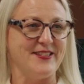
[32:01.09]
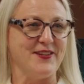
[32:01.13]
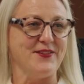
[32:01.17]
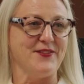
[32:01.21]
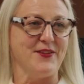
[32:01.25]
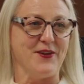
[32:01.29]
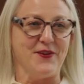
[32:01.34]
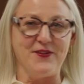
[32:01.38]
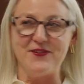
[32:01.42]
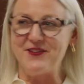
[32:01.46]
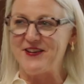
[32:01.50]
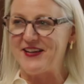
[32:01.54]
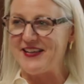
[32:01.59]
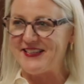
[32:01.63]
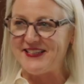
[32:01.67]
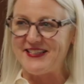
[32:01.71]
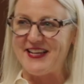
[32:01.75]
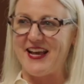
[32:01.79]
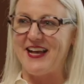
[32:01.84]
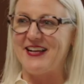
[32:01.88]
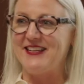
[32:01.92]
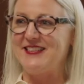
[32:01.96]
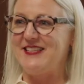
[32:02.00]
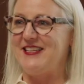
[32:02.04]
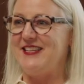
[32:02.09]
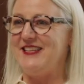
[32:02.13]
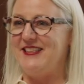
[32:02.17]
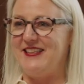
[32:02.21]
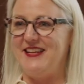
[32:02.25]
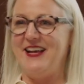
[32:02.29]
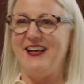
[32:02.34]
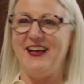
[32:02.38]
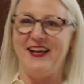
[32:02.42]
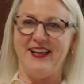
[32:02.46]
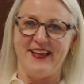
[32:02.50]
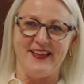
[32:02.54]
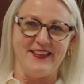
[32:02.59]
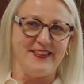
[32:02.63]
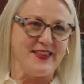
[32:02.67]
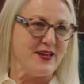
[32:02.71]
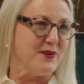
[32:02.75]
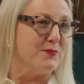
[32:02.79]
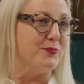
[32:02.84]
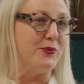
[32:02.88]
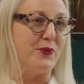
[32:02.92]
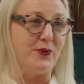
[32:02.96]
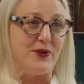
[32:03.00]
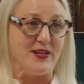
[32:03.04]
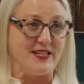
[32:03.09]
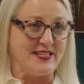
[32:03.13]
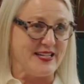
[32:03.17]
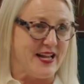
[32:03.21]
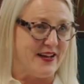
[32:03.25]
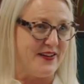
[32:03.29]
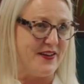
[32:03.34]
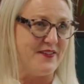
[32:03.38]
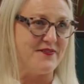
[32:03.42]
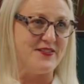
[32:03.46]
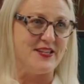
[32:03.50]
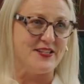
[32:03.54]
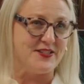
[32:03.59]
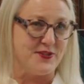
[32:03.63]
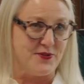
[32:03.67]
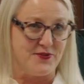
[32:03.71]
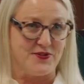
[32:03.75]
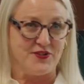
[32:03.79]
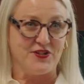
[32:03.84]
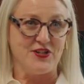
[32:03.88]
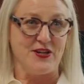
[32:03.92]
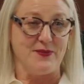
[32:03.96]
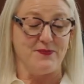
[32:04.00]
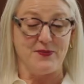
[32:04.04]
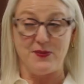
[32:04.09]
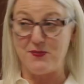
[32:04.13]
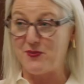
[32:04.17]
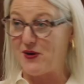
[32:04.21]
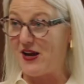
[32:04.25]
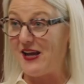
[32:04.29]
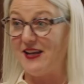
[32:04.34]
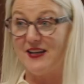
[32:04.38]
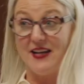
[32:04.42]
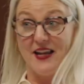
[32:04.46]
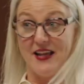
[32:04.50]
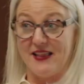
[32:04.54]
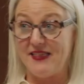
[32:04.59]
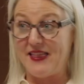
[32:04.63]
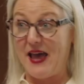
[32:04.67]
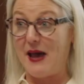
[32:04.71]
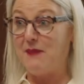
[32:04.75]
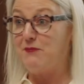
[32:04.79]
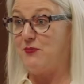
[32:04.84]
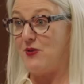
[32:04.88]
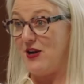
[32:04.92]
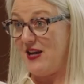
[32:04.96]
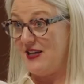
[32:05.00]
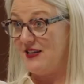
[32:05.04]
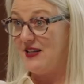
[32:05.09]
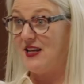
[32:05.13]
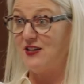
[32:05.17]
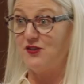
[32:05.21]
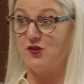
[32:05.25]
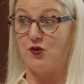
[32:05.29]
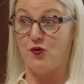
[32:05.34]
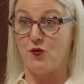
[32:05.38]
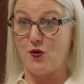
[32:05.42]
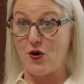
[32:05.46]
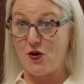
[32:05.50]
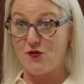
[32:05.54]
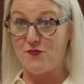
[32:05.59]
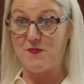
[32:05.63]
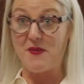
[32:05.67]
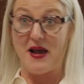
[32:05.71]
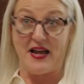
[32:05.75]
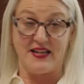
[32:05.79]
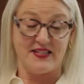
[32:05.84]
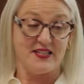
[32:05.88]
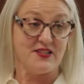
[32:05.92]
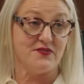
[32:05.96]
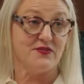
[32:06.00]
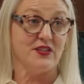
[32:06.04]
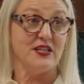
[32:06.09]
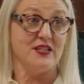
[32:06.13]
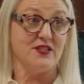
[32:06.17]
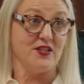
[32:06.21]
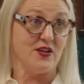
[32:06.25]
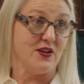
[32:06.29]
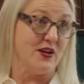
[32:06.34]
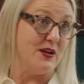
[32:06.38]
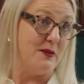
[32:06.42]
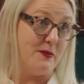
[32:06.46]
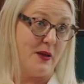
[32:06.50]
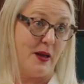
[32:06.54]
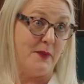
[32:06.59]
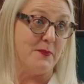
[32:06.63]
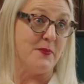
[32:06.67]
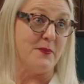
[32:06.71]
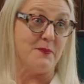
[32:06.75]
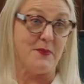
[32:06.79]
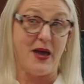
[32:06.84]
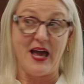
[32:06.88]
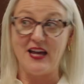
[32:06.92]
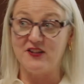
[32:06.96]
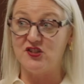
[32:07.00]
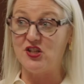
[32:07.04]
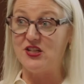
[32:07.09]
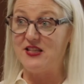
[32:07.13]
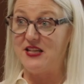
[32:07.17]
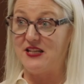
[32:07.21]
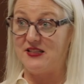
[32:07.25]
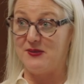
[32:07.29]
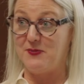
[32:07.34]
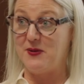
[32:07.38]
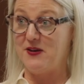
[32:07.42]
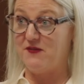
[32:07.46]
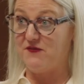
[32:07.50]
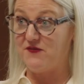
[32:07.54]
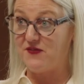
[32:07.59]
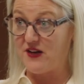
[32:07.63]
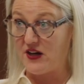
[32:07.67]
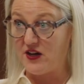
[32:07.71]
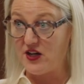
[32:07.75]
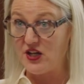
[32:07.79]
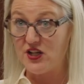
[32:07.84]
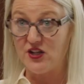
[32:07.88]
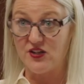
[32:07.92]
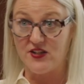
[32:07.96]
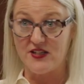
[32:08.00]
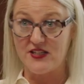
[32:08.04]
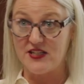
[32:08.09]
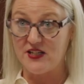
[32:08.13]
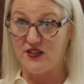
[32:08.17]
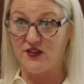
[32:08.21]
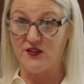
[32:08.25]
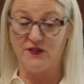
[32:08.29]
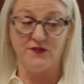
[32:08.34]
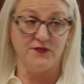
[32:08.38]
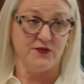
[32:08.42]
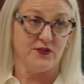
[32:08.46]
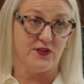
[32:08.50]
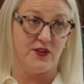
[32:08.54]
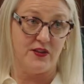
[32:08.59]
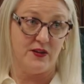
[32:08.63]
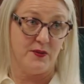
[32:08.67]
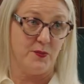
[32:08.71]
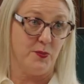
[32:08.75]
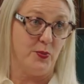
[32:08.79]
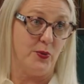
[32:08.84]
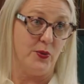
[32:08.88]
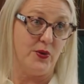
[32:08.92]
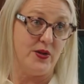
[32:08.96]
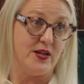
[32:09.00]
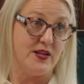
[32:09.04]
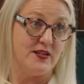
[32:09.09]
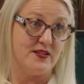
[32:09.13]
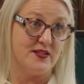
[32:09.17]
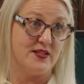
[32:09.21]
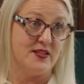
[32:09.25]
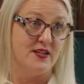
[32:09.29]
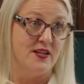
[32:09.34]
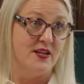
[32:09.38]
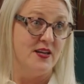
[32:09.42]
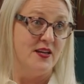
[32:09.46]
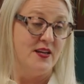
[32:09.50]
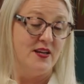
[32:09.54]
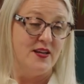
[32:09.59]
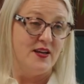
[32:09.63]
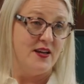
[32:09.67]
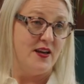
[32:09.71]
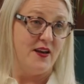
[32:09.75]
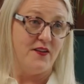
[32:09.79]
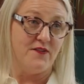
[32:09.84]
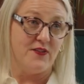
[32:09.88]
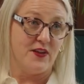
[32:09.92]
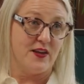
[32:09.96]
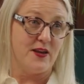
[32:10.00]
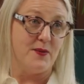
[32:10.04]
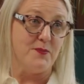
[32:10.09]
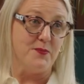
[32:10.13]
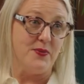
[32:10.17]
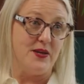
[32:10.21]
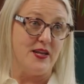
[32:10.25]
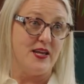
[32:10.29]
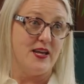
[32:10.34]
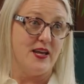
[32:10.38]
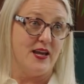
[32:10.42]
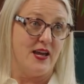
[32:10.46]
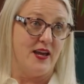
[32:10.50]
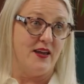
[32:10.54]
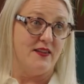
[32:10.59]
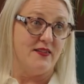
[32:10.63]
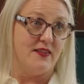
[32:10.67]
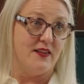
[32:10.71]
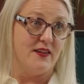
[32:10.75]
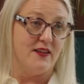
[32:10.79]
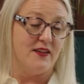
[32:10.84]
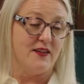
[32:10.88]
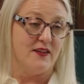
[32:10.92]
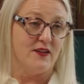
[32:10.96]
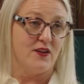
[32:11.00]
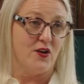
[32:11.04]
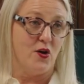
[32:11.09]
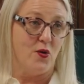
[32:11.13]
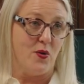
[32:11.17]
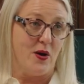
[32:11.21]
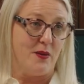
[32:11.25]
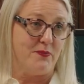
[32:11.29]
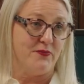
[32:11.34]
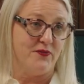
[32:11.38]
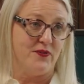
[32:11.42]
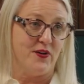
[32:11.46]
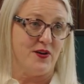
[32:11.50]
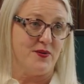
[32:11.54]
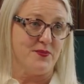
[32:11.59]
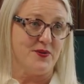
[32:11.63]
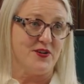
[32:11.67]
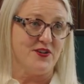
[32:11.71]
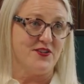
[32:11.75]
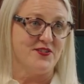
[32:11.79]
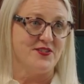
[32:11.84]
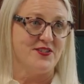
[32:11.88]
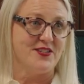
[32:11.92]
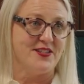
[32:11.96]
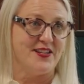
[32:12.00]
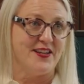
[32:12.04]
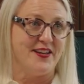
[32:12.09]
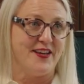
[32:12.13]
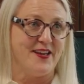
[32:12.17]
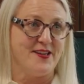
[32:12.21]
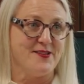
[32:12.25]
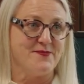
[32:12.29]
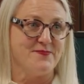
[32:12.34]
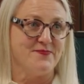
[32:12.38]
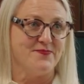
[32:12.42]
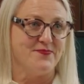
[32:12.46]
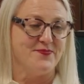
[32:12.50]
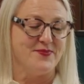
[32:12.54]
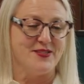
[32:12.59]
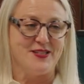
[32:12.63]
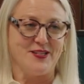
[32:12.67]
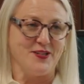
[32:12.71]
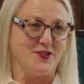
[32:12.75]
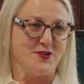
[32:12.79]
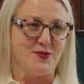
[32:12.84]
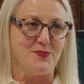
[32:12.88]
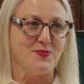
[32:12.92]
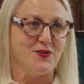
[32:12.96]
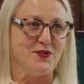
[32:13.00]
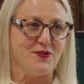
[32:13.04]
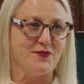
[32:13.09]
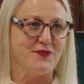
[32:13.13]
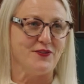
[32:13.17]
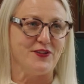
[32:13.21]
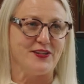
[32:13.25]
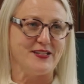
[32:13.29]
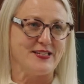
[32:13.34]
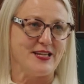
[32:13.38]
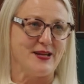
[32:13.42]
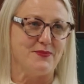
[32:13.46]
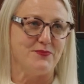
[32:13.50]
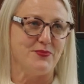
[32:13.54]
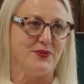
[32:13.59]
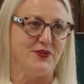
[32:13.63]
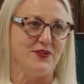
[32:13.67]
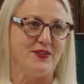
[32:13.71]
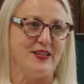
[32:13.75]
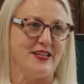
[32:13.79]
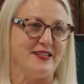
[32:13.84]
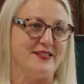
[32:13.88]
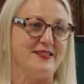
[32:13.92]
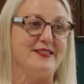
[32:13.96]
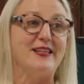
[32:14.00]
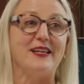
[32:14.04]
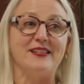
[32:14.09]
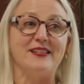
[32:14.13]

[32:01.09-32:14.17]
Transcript: so the owner gets to exit. The employees now have this ownership. The brand, that brand has grown massively. So I imagine that's been a very good deal for the employees of the company and the co-op farmers. Such a beautiful example that